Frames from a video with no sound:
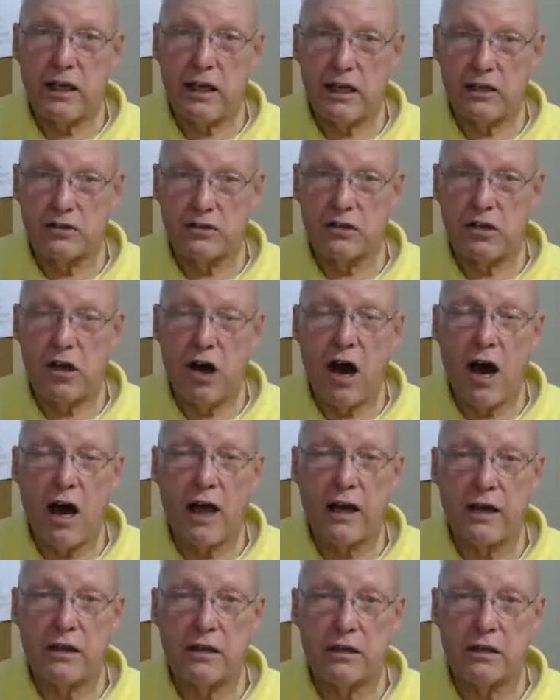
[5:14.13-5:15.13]
he's
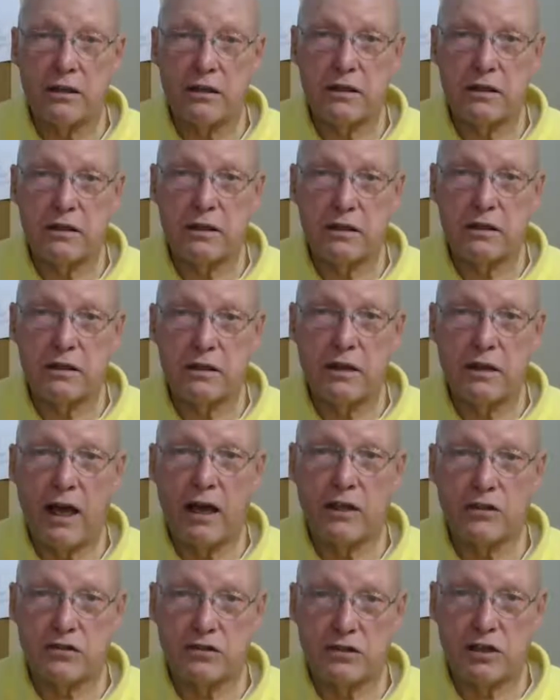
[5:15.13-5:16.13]
not
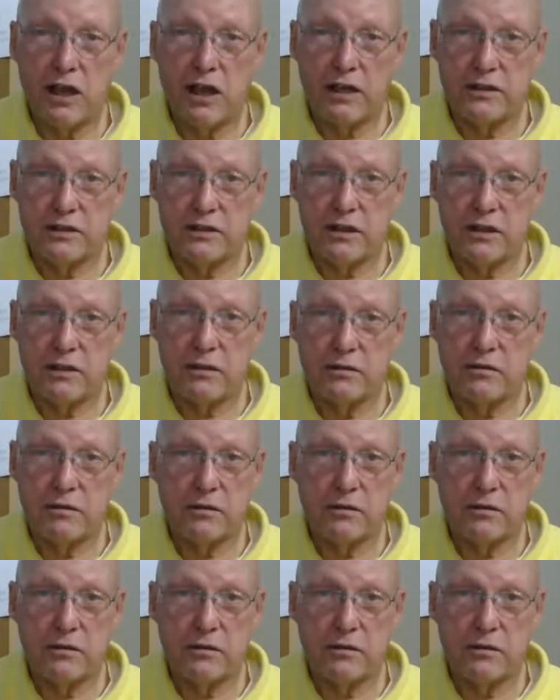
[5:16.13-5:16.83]
exercising.